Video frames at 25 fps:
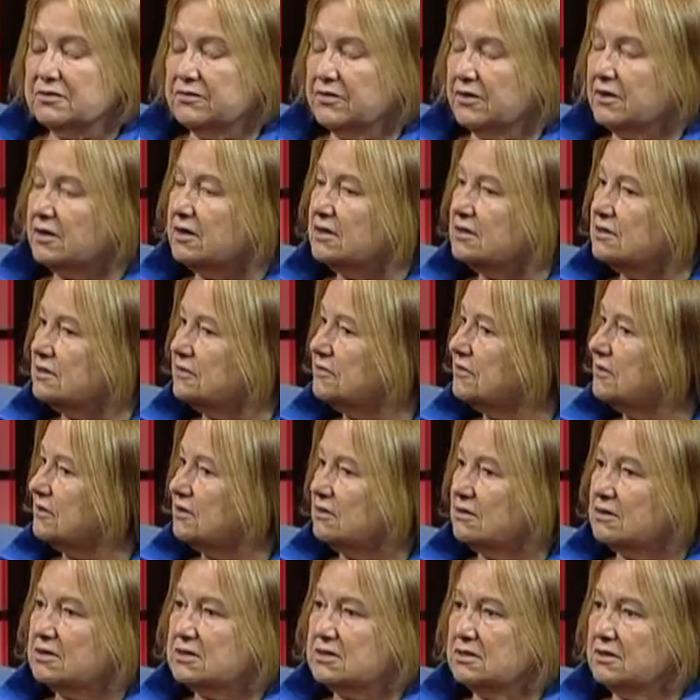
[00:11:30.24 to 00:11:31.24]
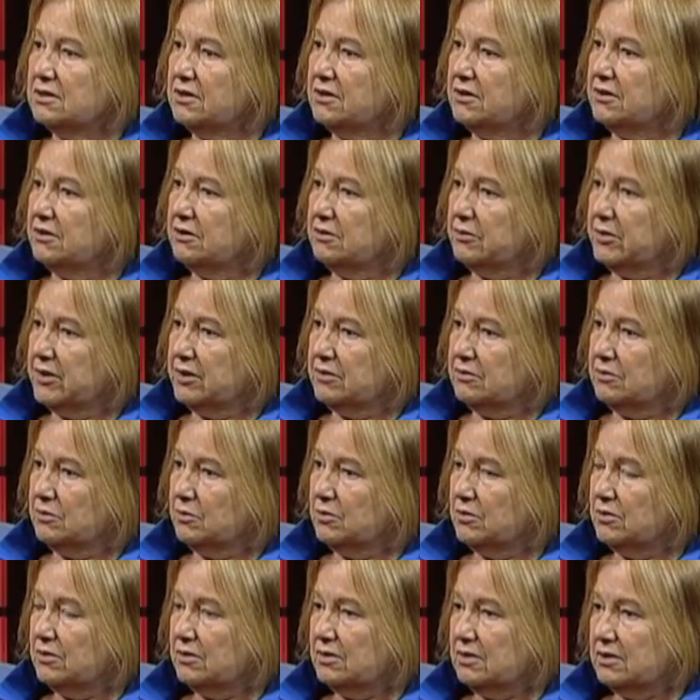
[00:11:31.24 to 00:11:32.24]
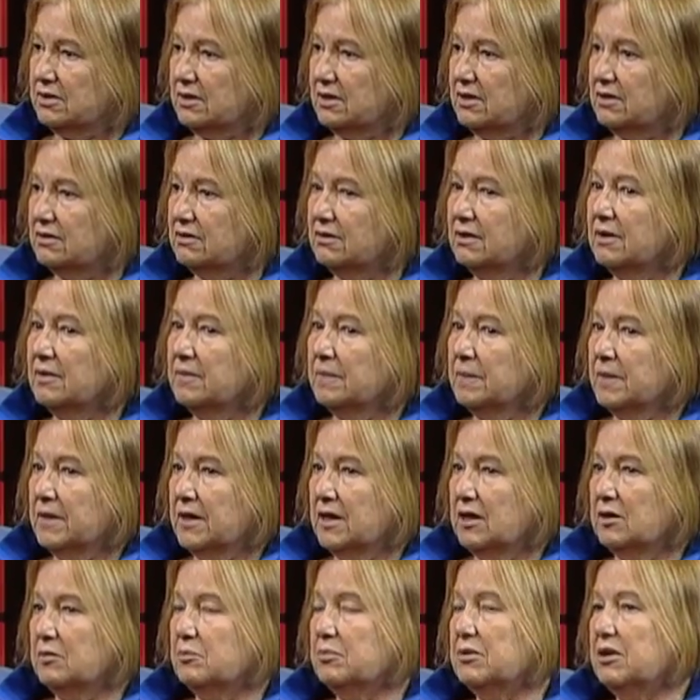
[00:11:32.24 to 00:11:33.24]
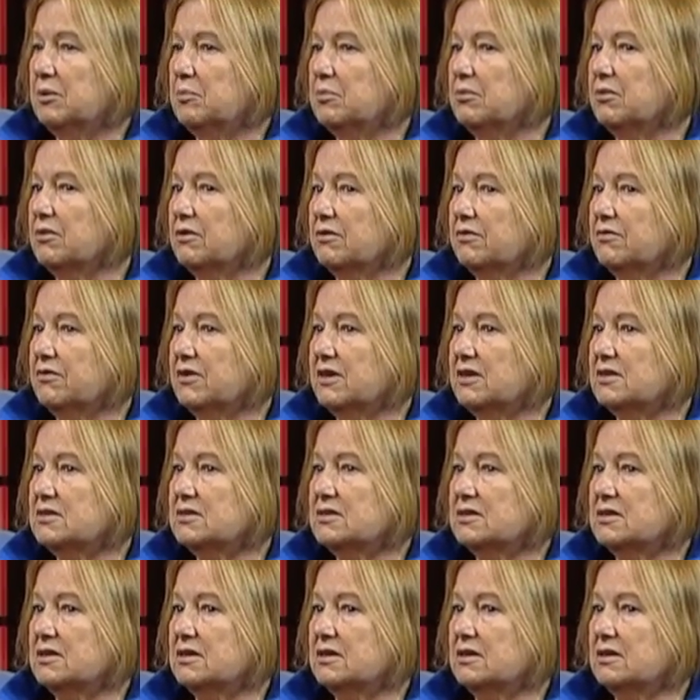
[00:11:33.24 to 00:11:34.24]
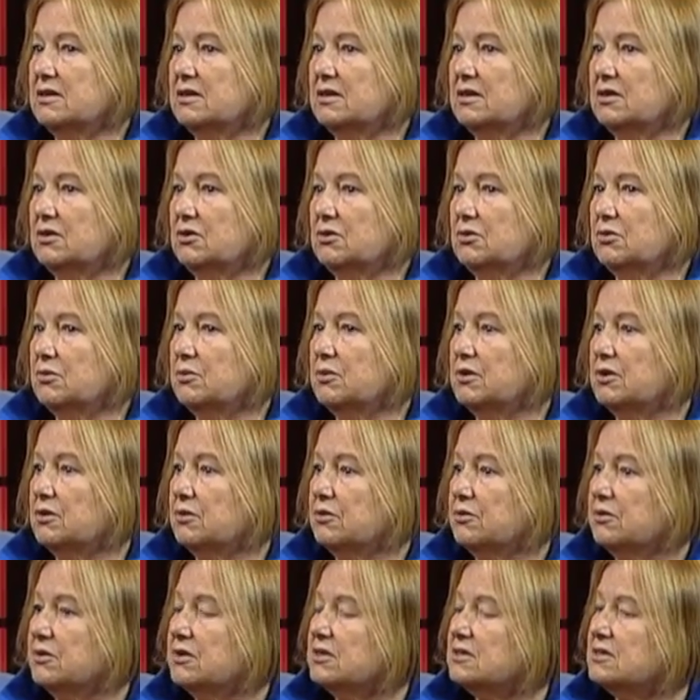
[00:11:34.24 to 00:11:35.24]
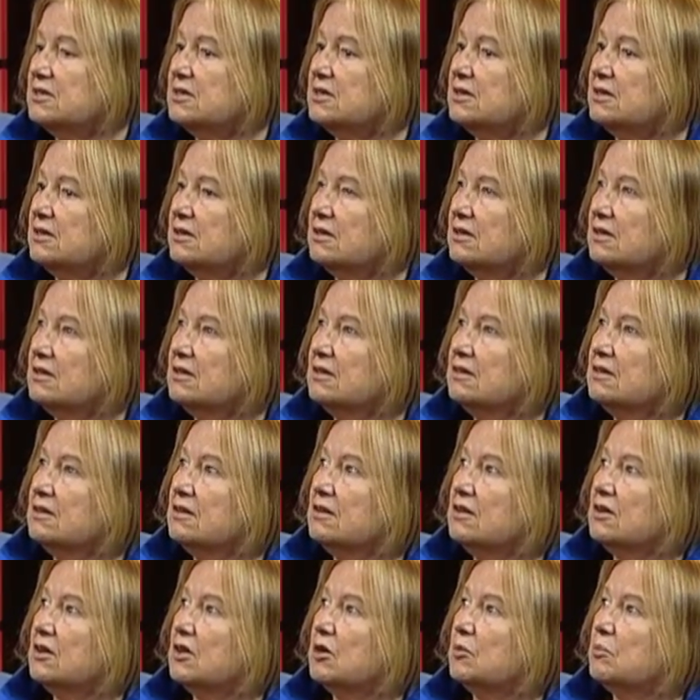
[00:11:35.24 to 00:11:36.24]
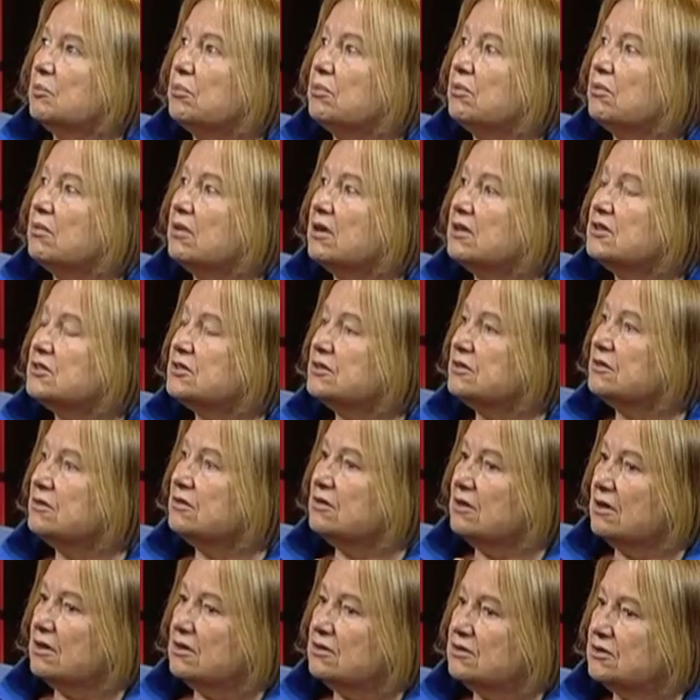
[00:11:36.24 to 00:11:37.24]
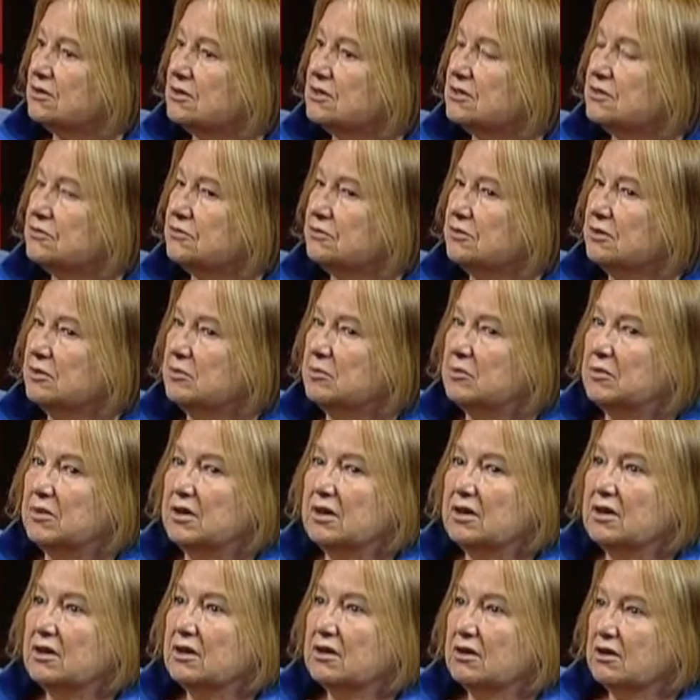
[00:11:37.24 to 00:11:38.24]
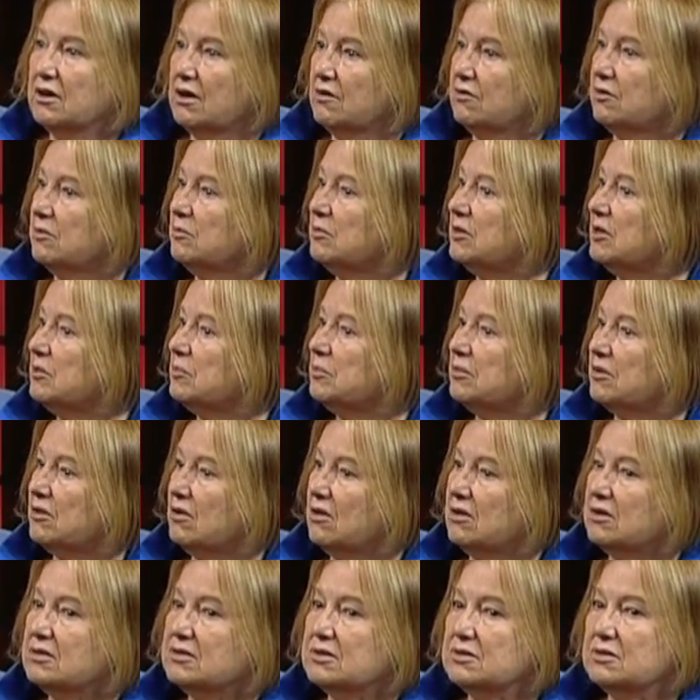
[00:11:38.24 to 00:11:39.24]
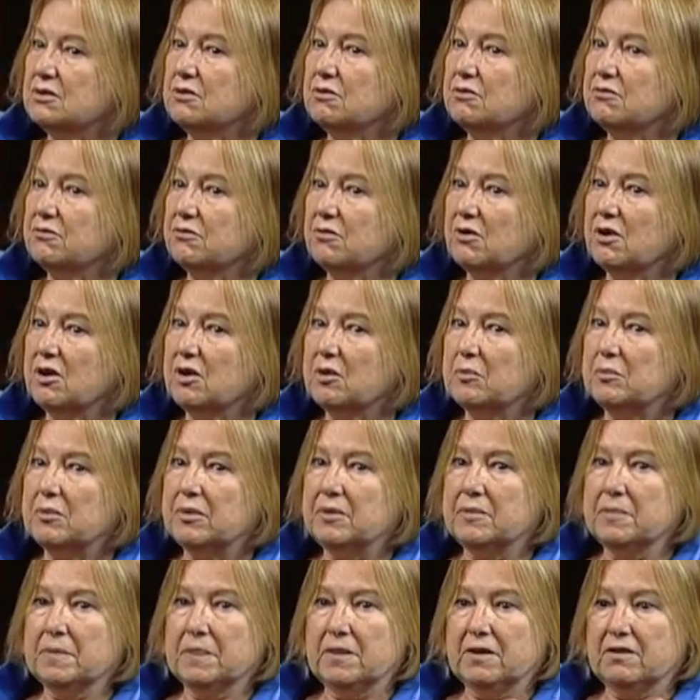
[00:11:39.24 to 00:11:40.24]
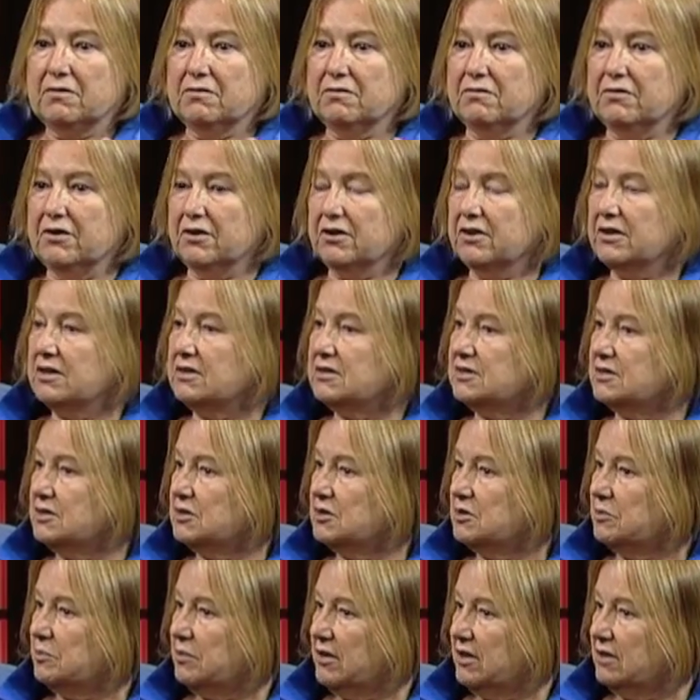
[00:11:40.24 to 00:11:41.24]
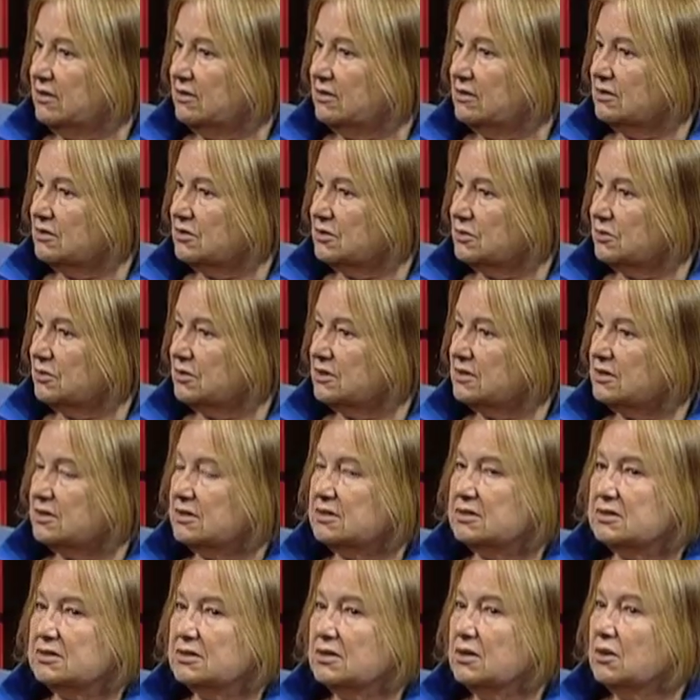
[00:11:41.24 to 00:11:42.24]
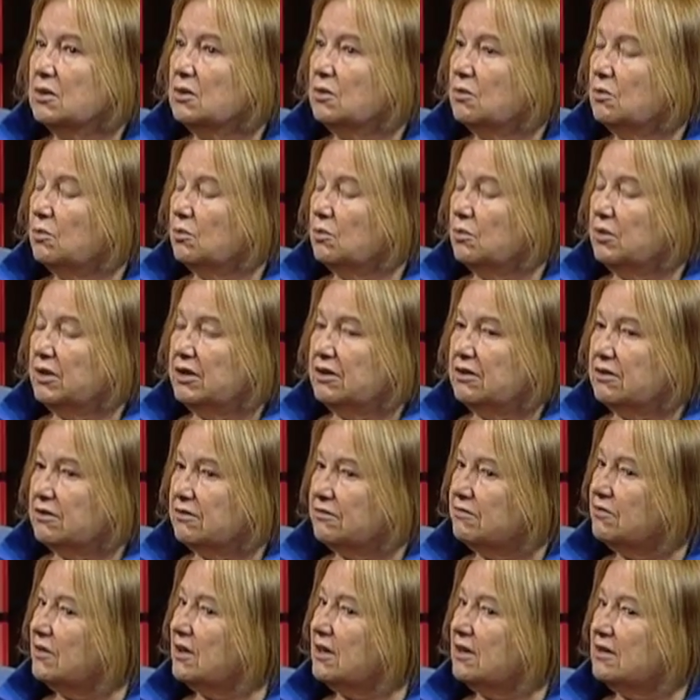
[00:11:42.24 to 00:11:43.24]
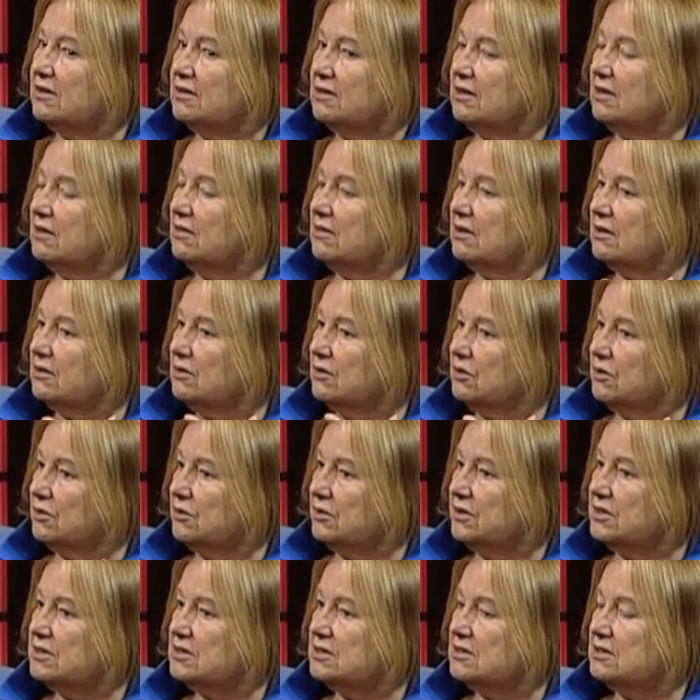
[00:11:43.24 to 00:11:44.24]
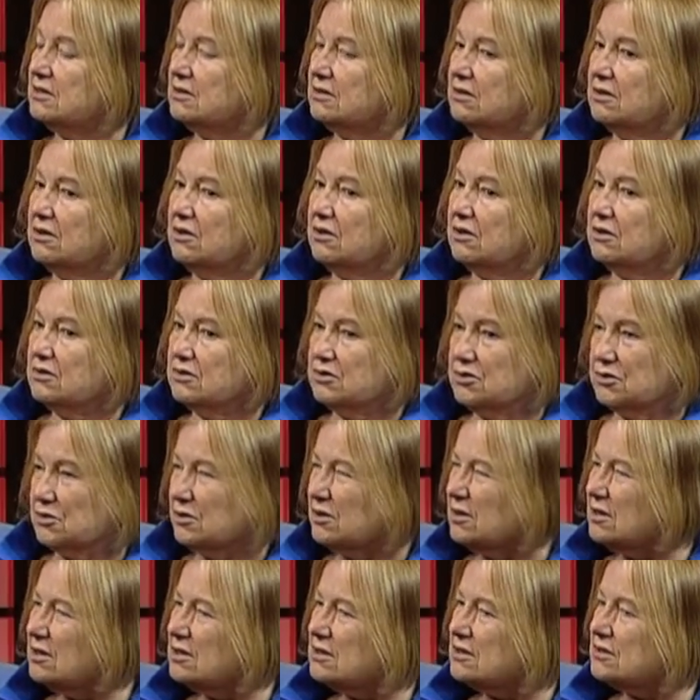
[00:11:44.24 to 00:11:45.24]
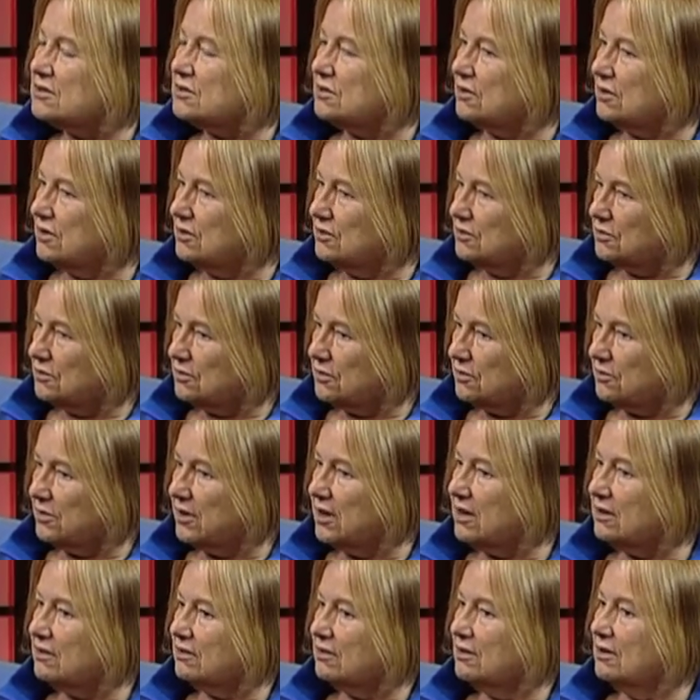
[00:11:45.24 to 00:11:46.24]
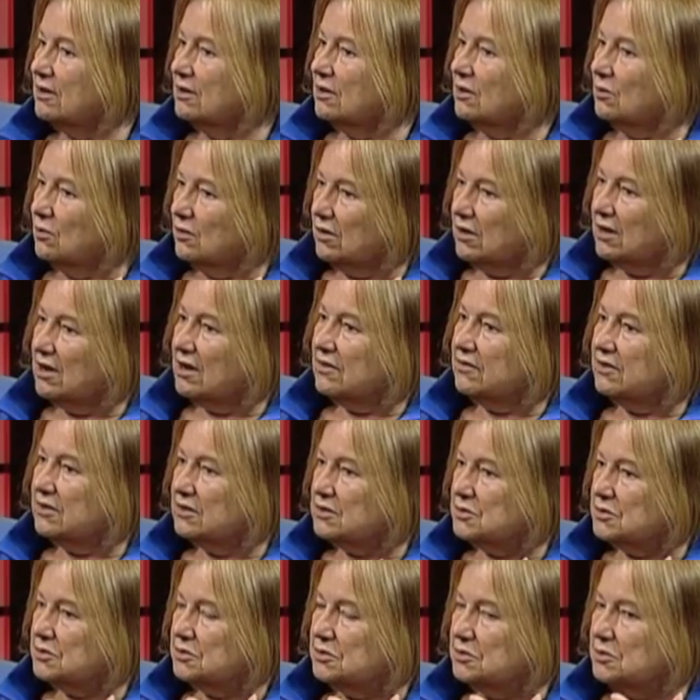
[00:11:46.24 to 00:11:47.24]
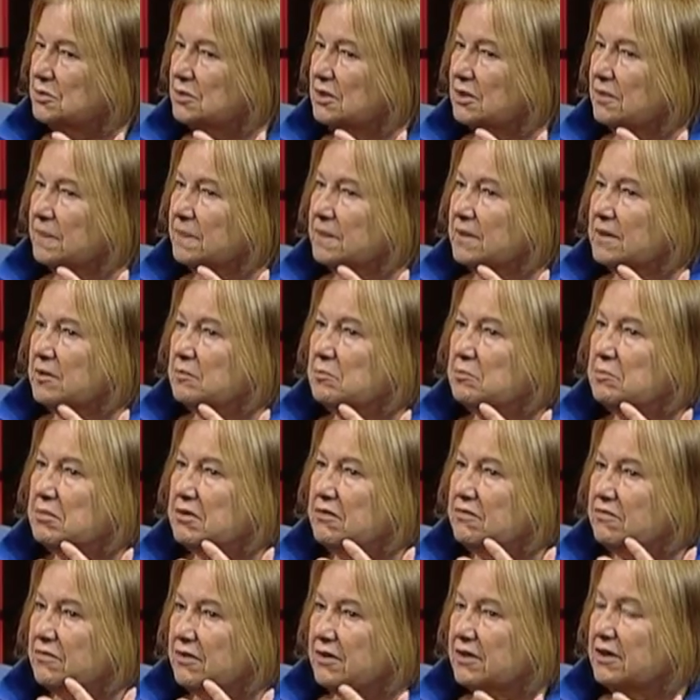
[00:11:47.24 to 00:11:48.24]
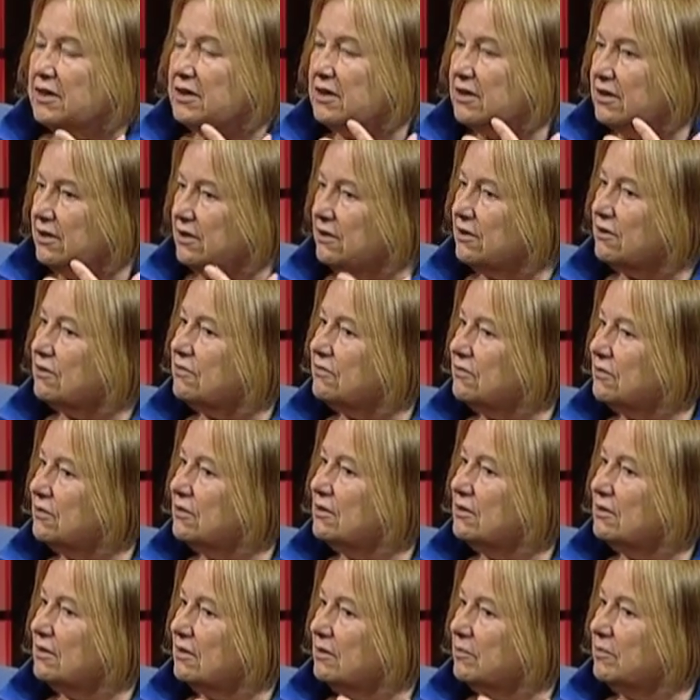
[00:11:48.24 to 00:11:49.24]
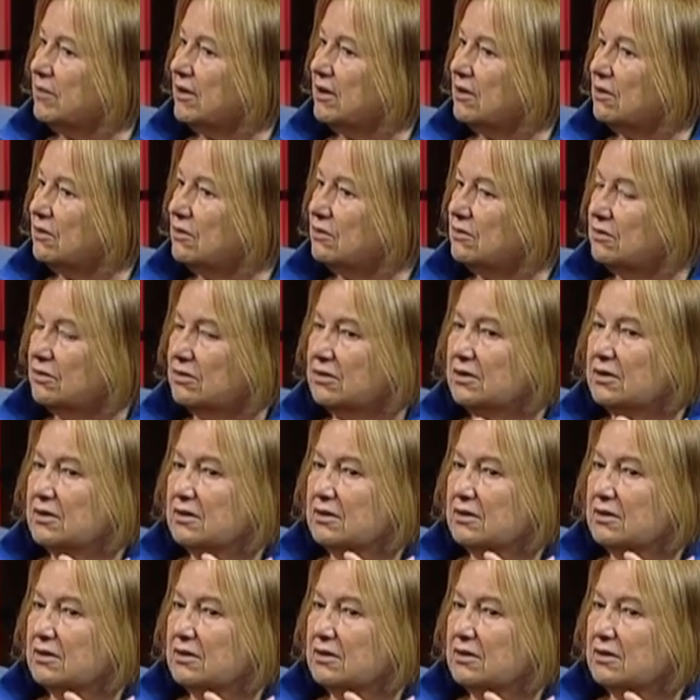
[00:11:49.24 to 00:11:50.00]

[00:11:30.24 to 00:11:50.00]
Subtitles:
a very difficult scenario around the world, and people are facing, you know, increasing pressure, not just from government, but also from various independent sources. We are finding that increasingly our journalists are under threat. We're having to be very careful about